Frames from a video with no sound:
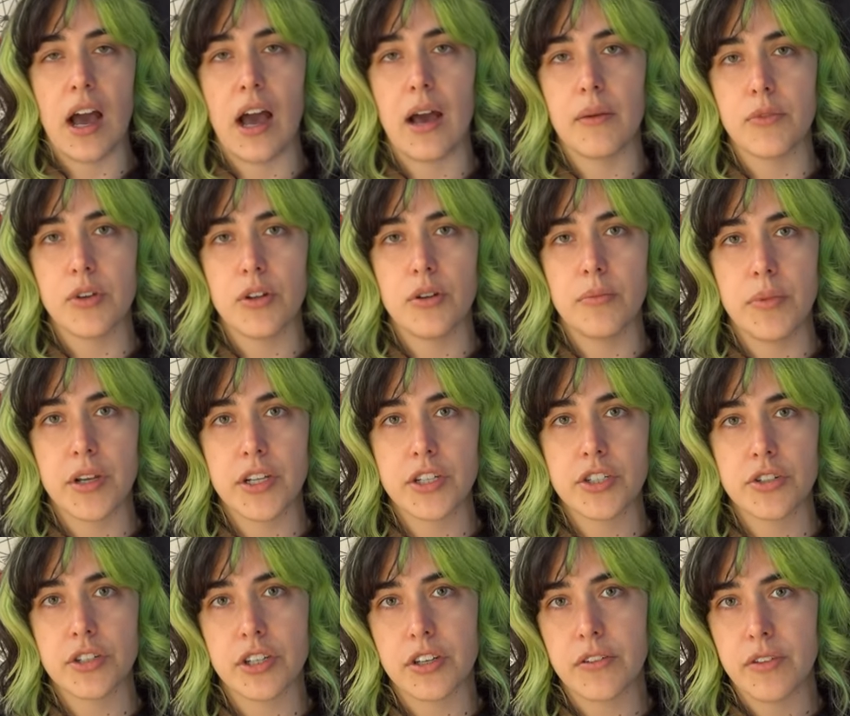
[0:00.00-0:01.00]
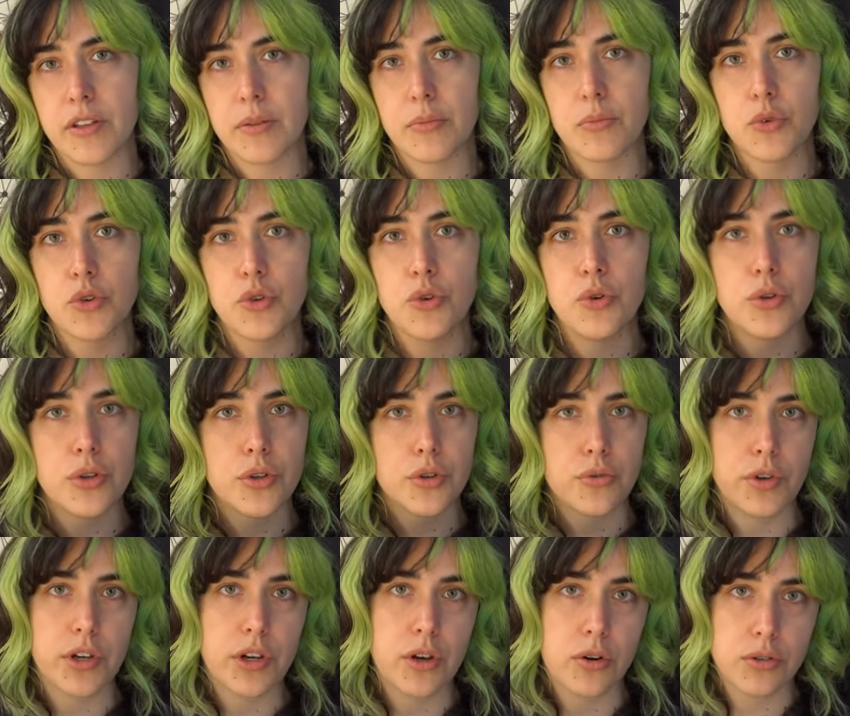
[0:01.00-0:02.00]
I'm gonna make sure to give them 2 to
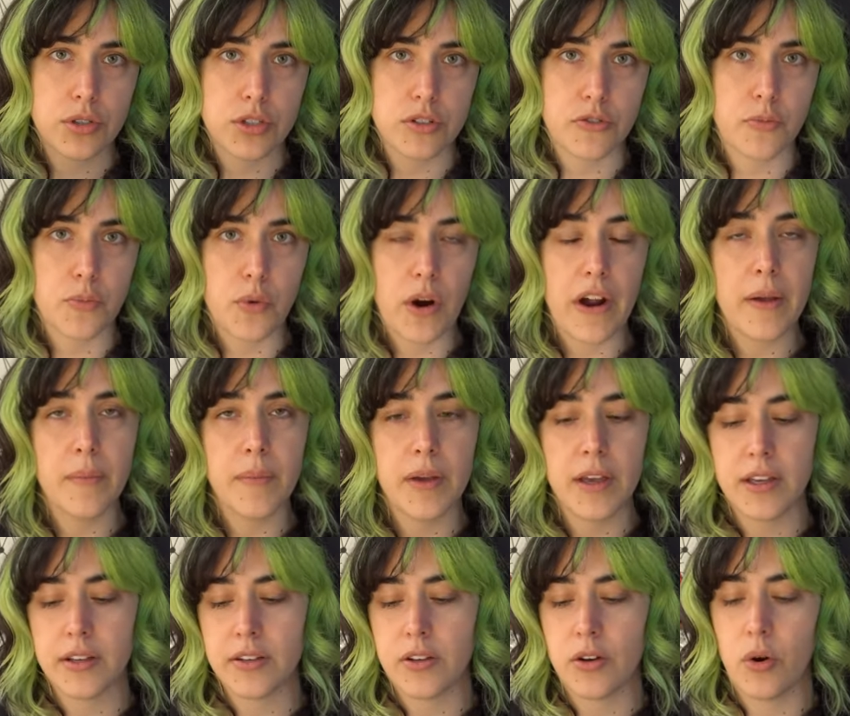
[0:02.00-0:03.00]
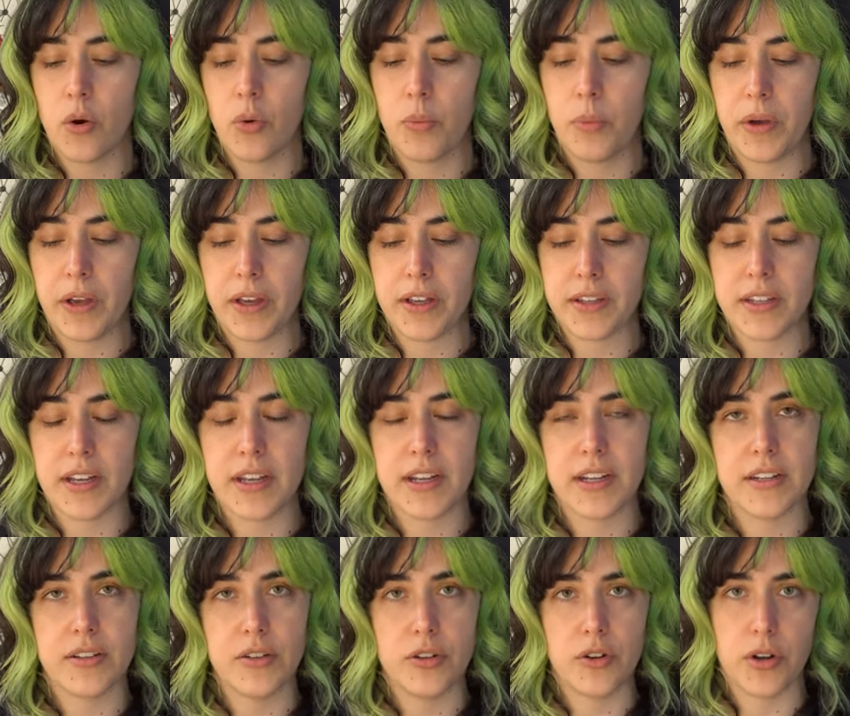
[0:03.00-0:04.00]
3 coats of priming, hoping
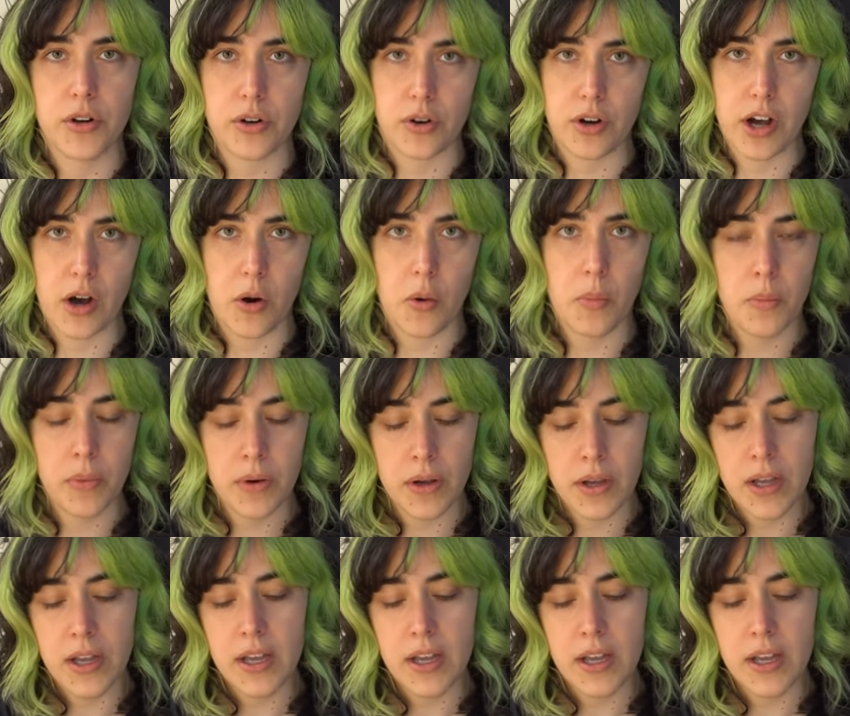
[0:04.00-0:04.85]
that, you know, it'll help